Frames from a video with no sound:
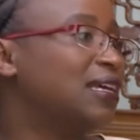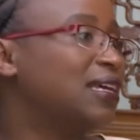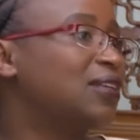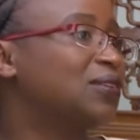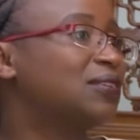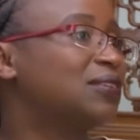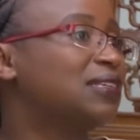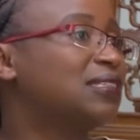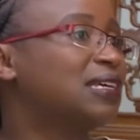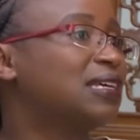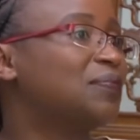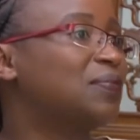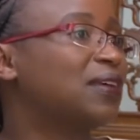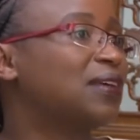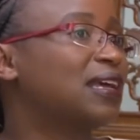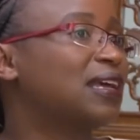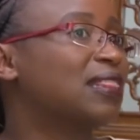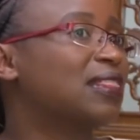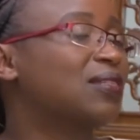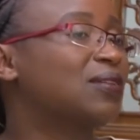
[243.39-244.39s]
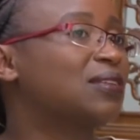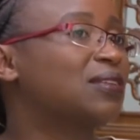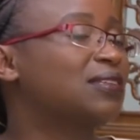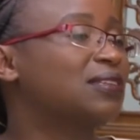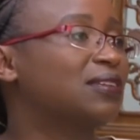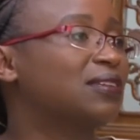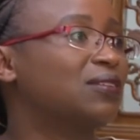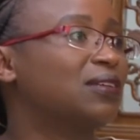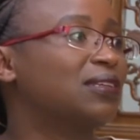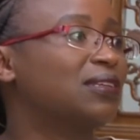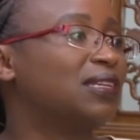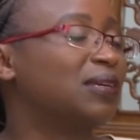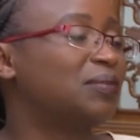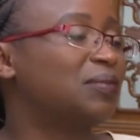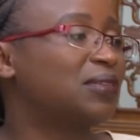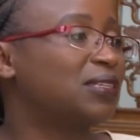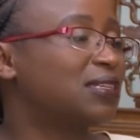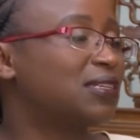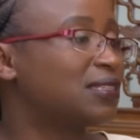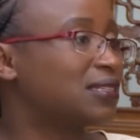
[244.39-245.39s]
It was just something I thought, let
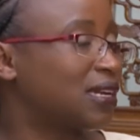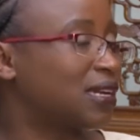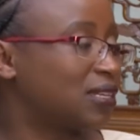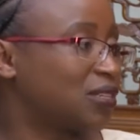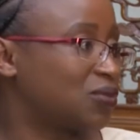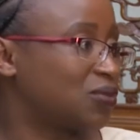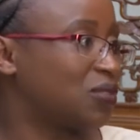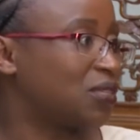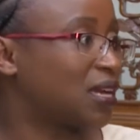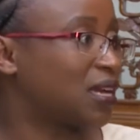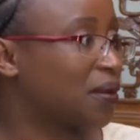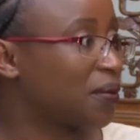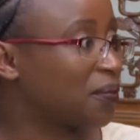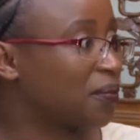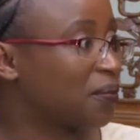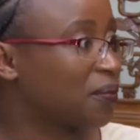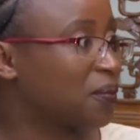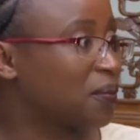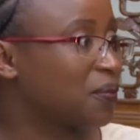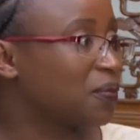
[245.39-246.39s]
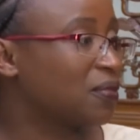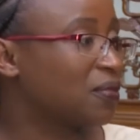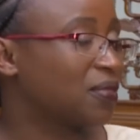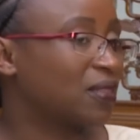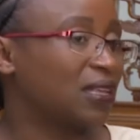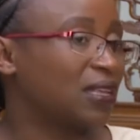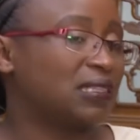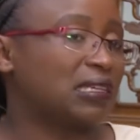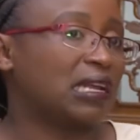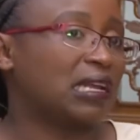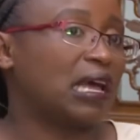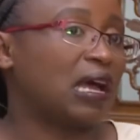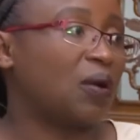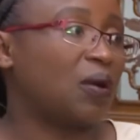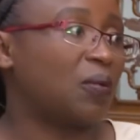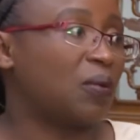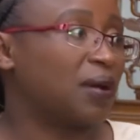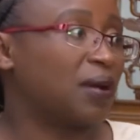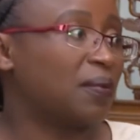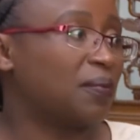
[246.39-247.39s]
me just rush to town. It's an
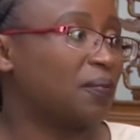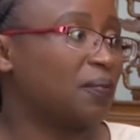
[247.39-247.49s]
hour.